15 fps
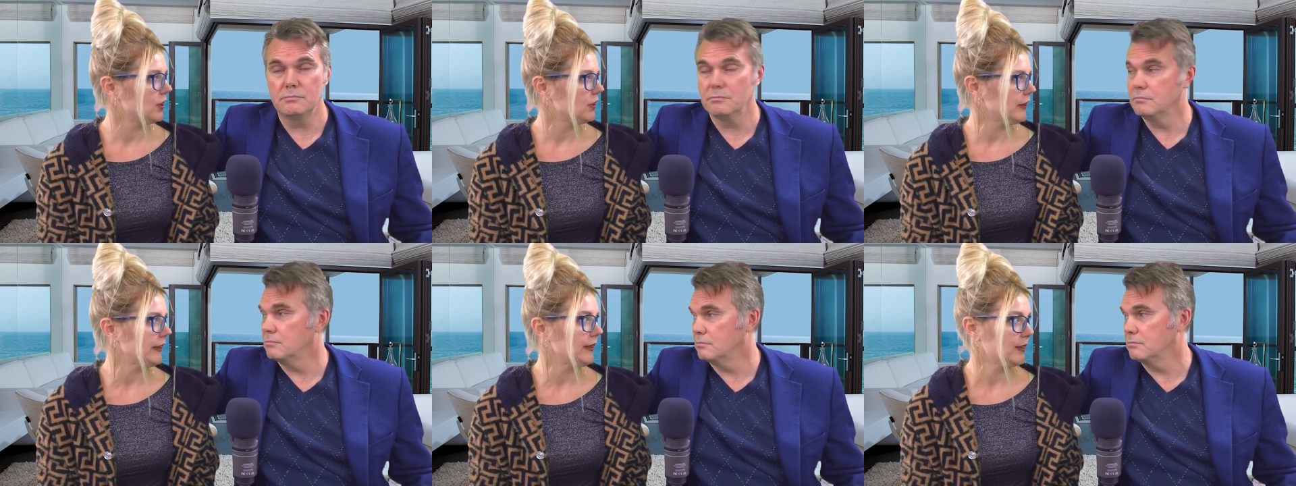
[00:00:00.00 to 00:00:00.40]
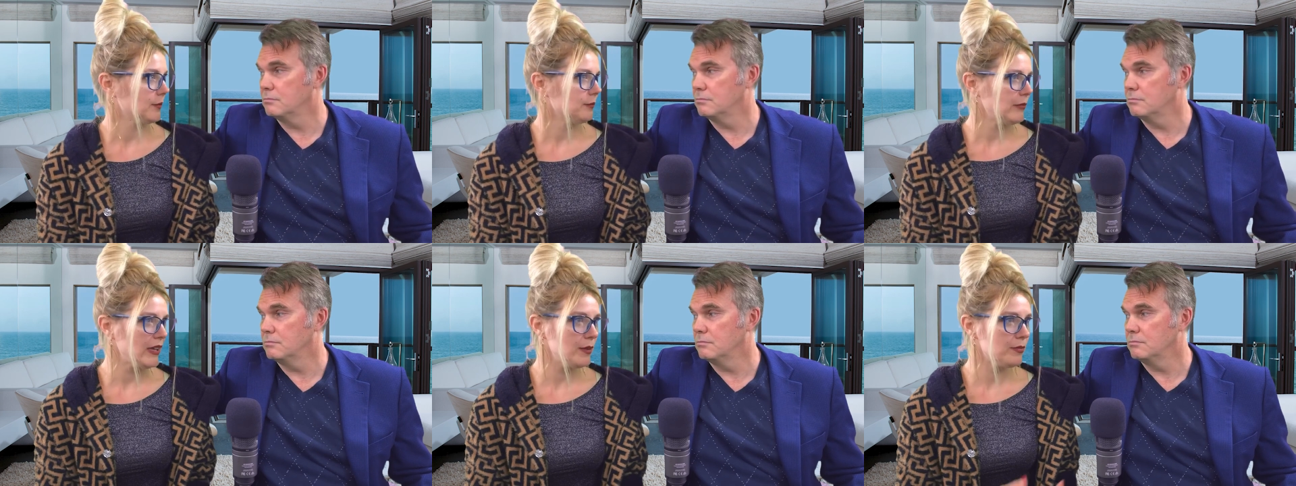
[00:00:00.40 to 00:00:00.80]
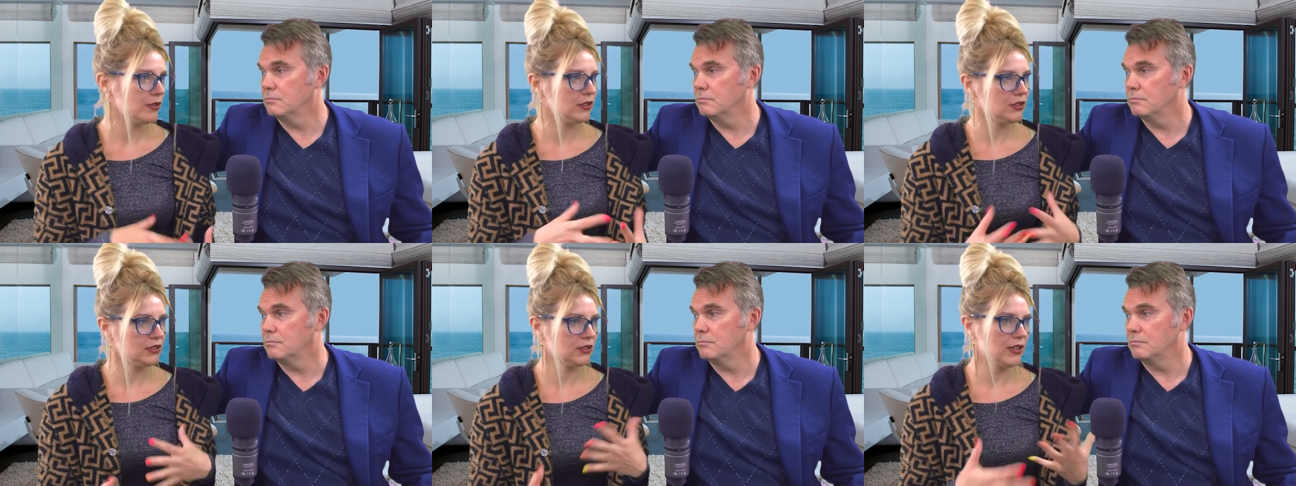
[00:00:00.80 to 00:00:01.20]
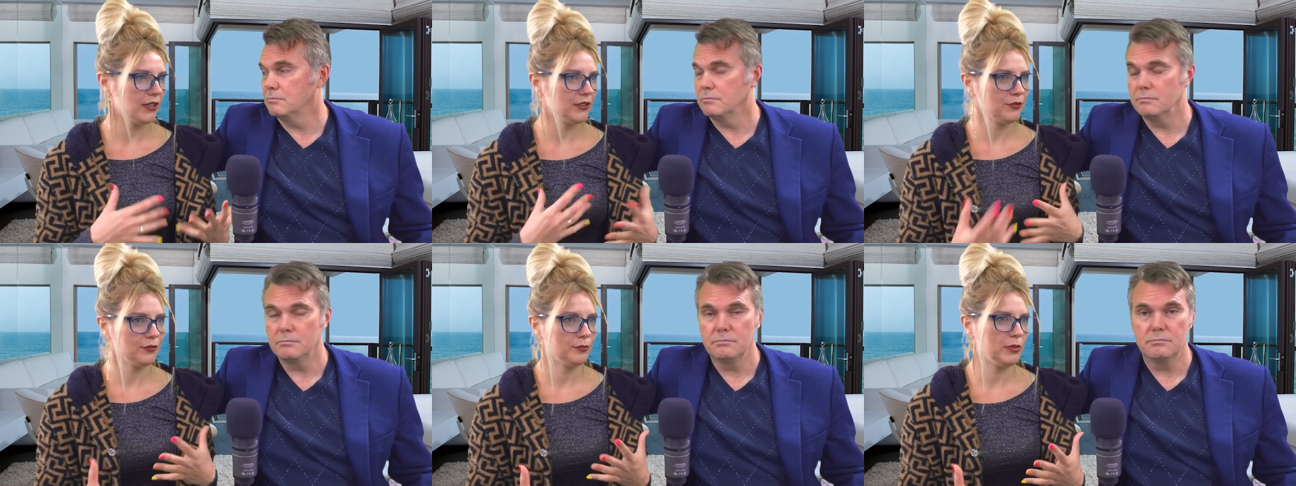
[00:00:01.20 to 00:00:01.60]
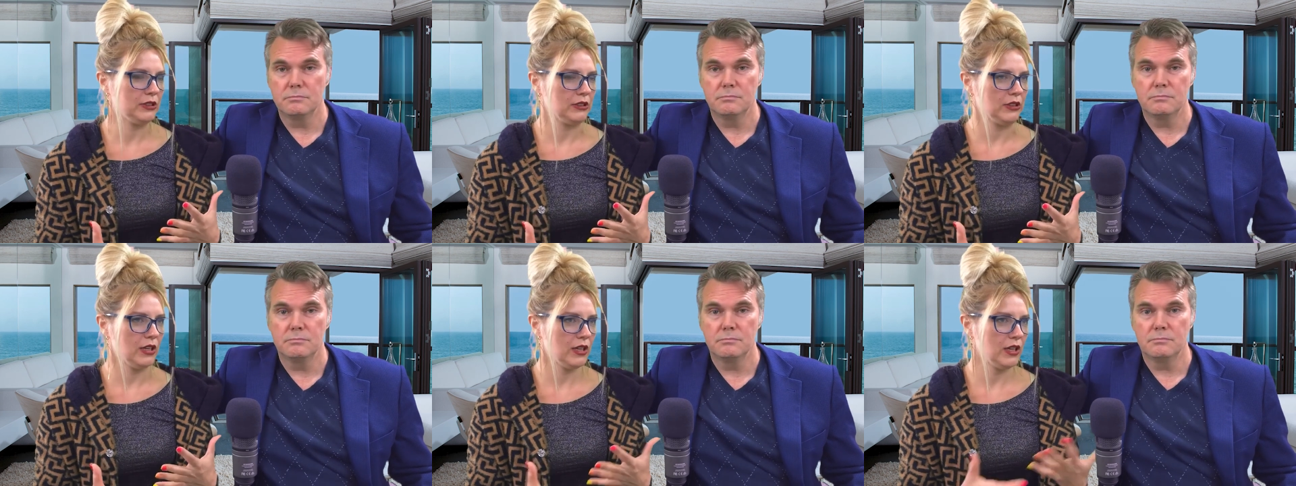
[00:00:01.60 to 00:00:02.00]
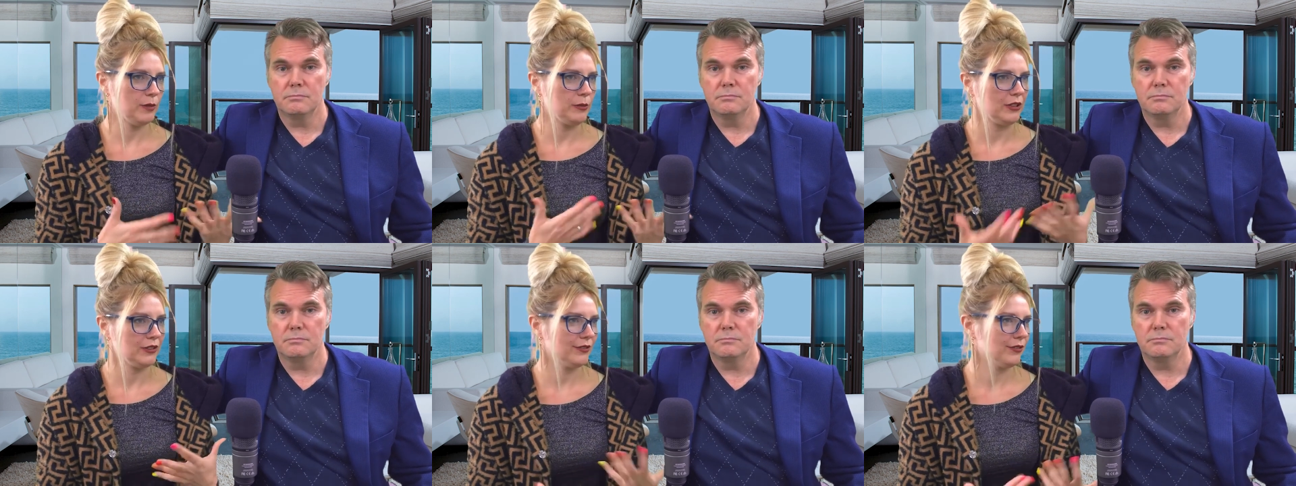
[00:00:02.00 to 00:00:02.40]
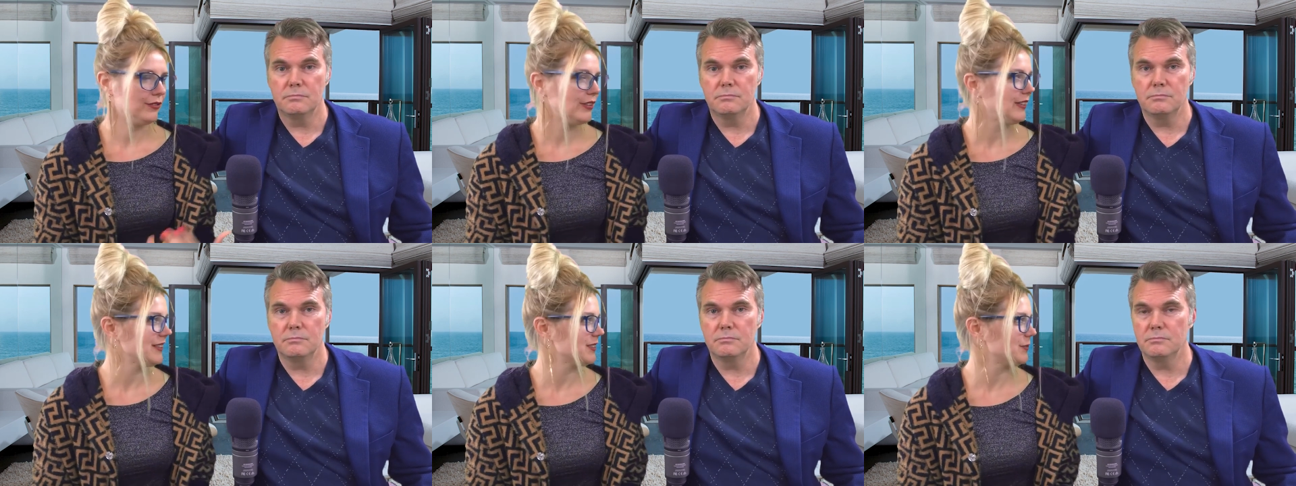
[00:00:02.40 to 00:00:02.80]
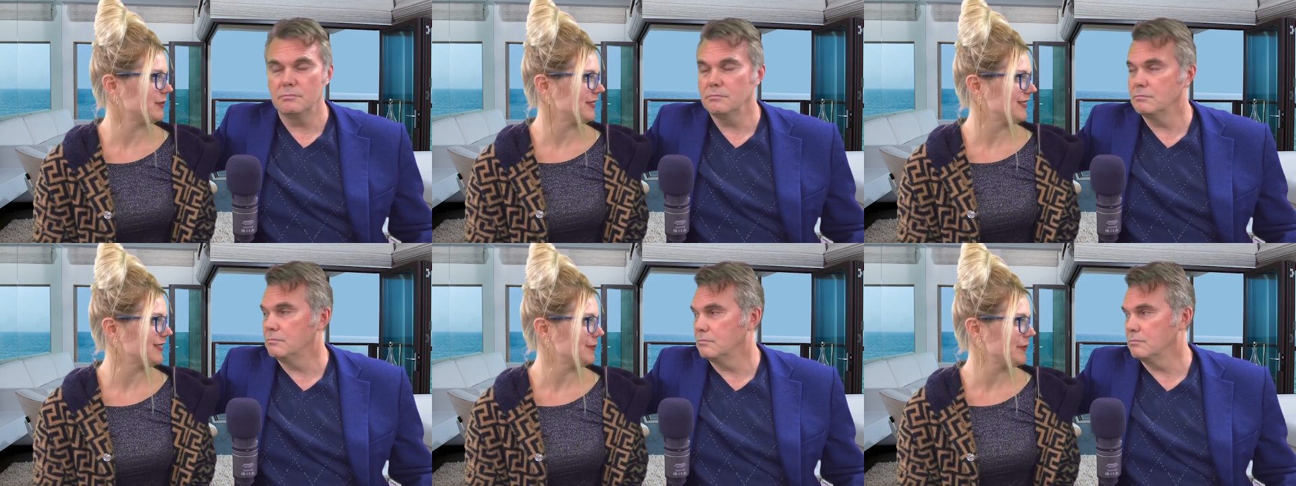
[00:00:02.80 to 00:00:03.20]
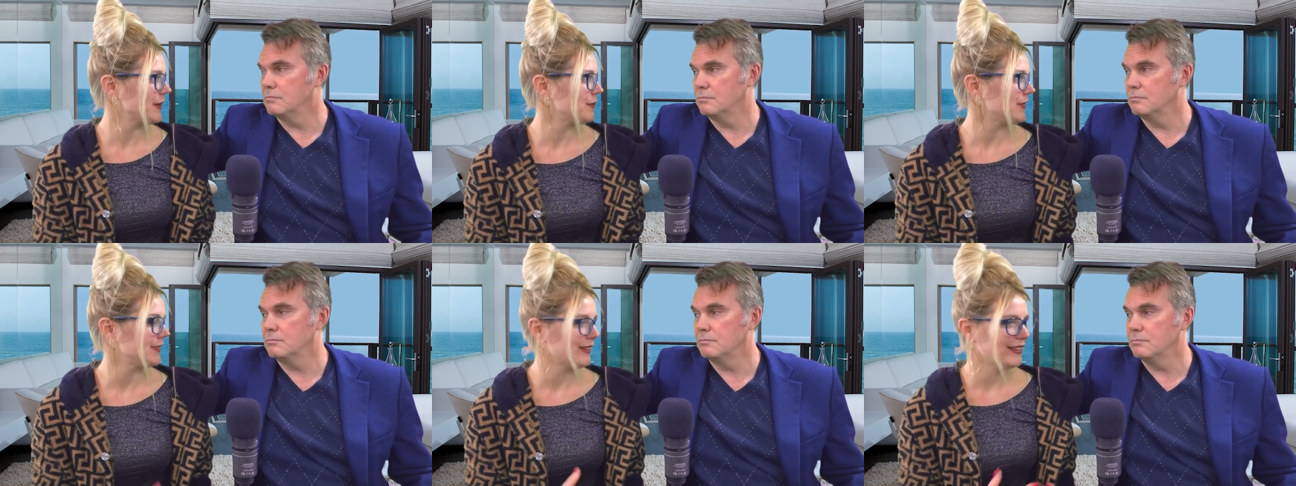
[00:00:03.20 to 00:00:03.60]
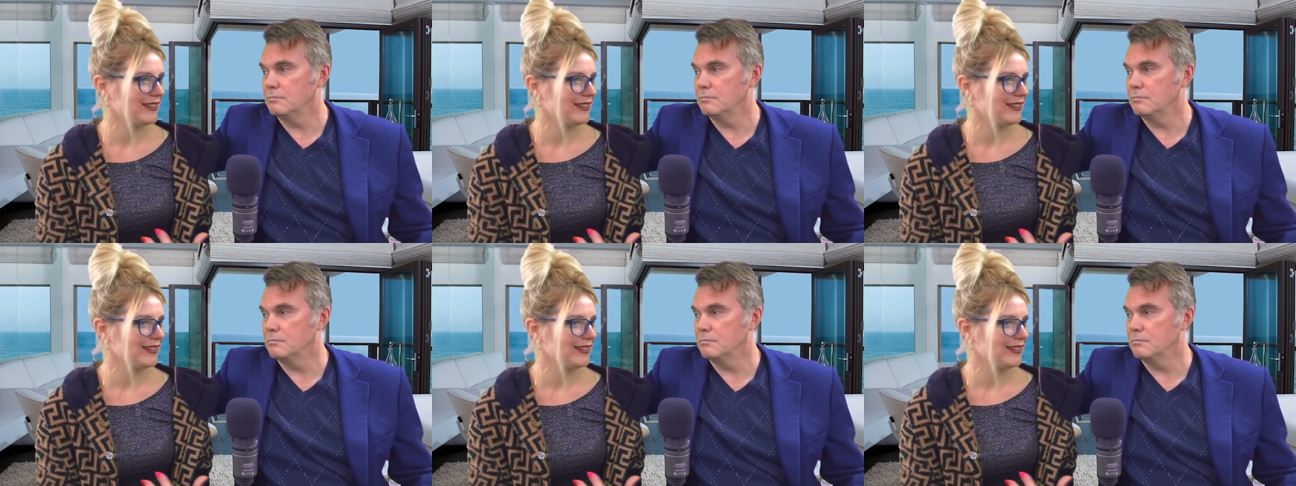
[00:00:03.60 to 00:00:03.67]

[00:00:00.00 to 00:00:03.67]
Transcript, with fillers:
Speaker 1: Like maybe there is kind of, but I mean feelings, but maybe like.